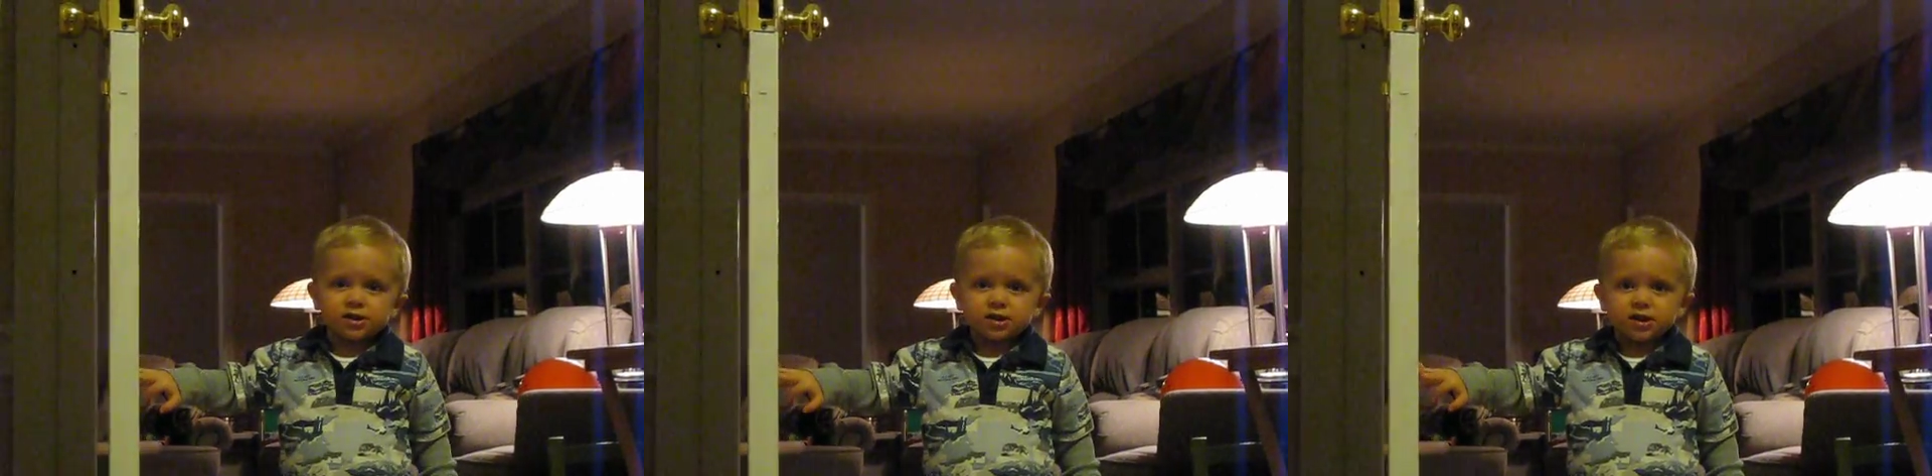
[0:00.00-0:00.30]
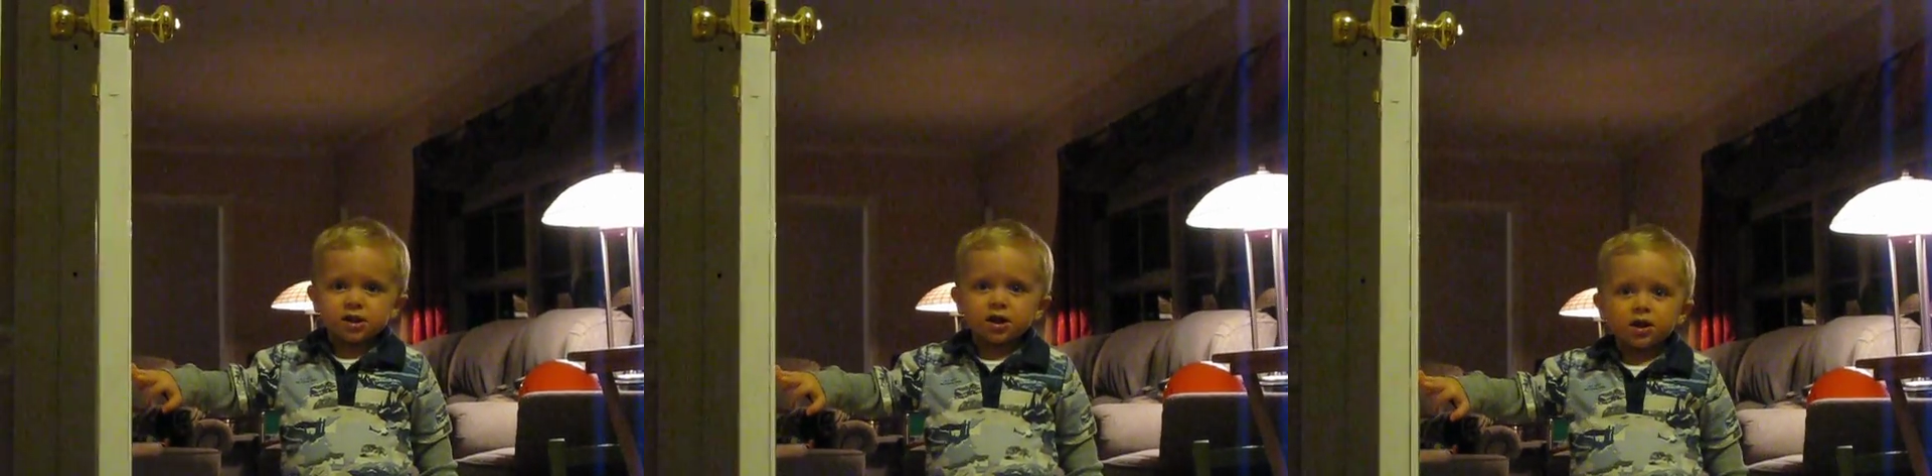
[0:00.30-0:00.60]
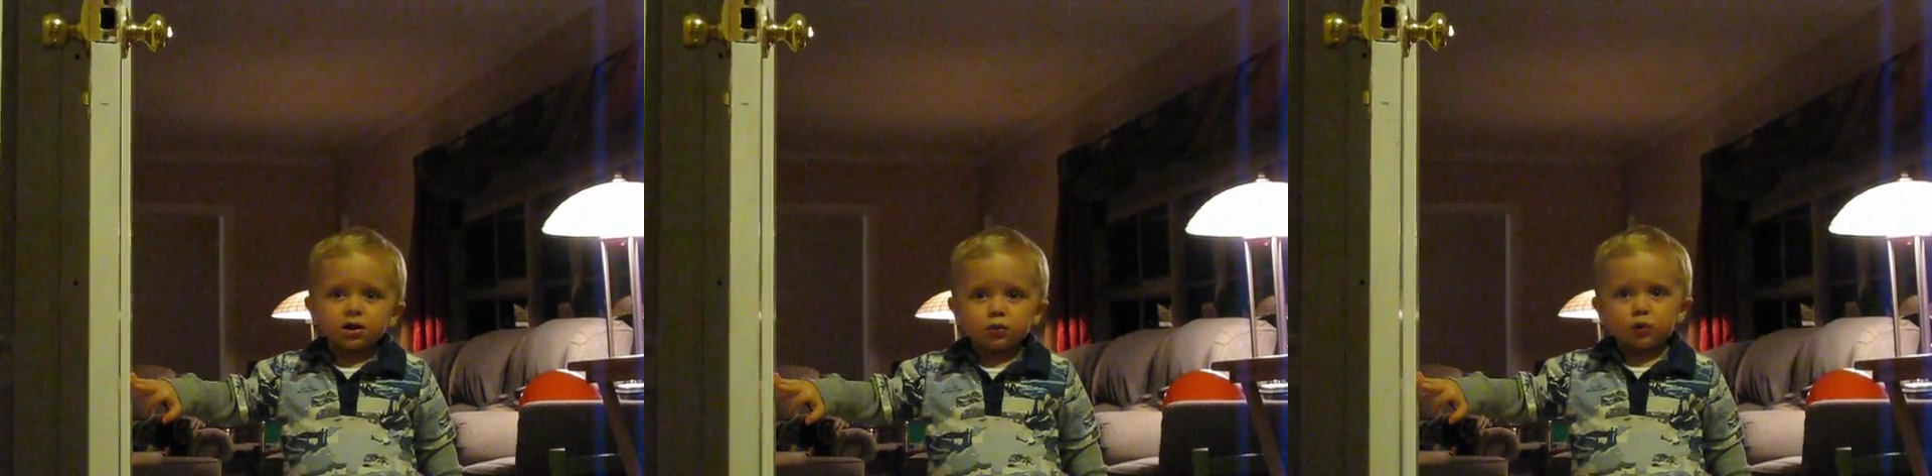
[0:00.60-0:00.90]
cheese
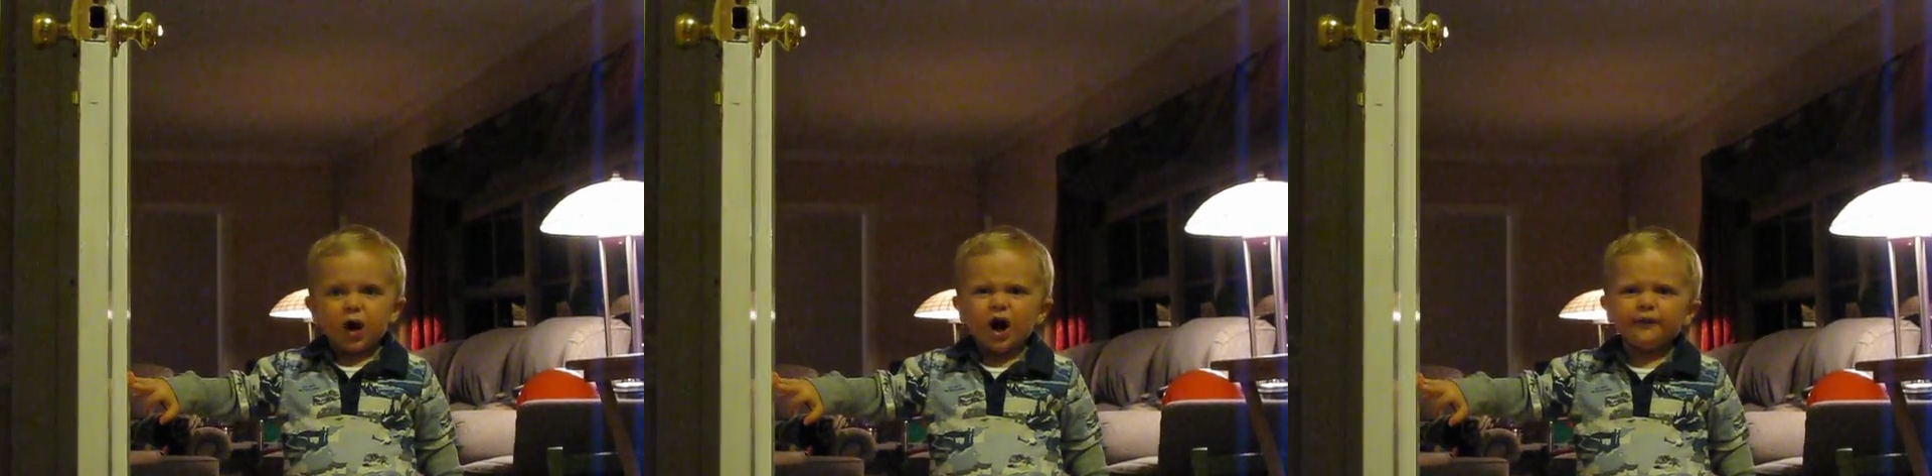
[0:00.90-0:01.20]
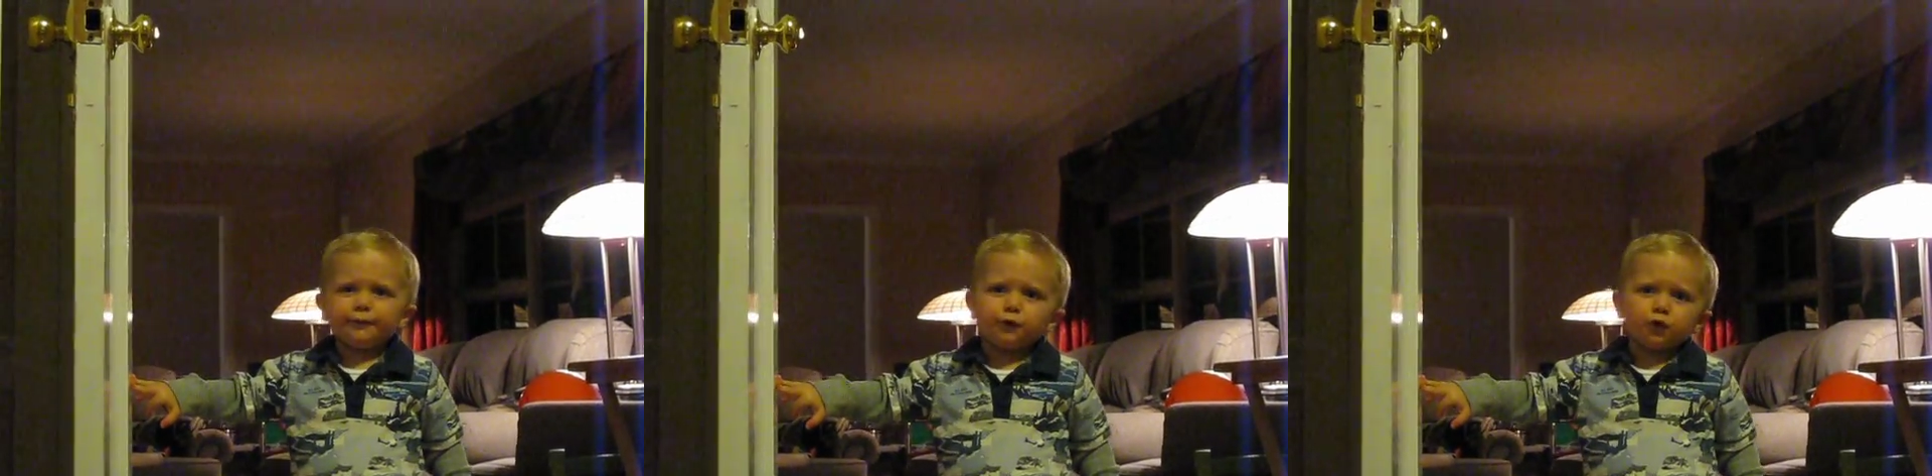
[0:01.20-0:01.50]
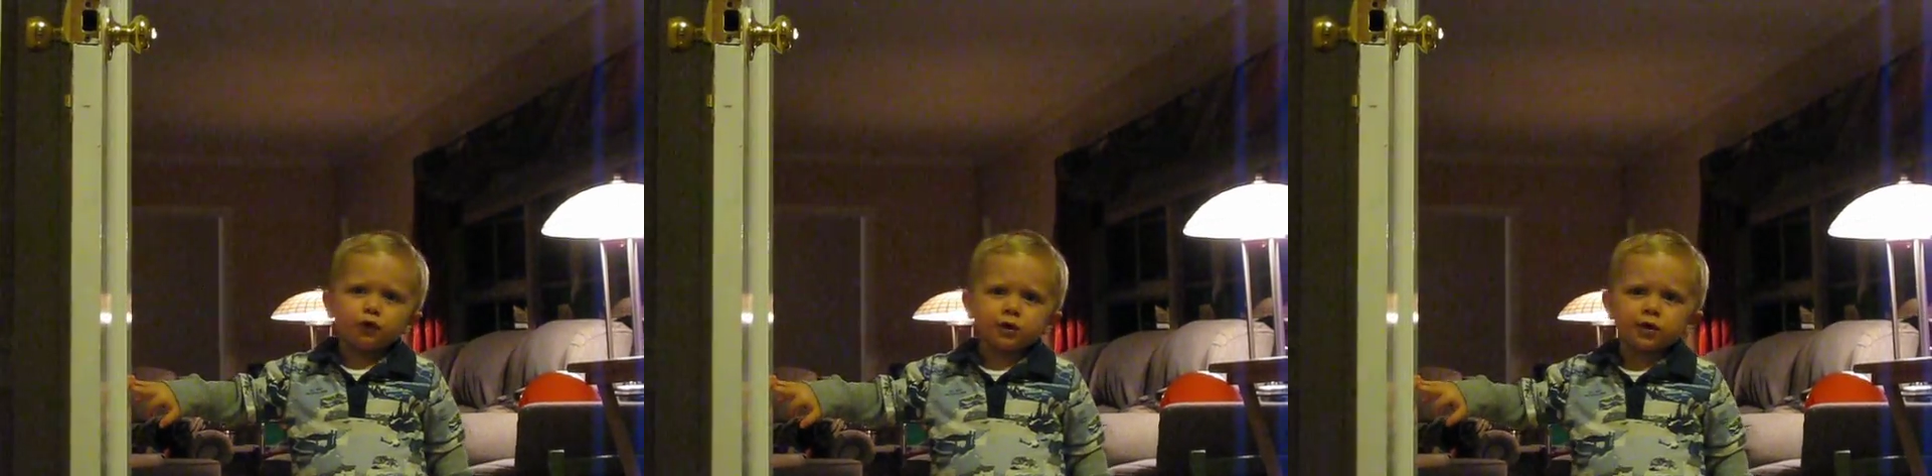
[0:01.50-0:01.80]
waffles.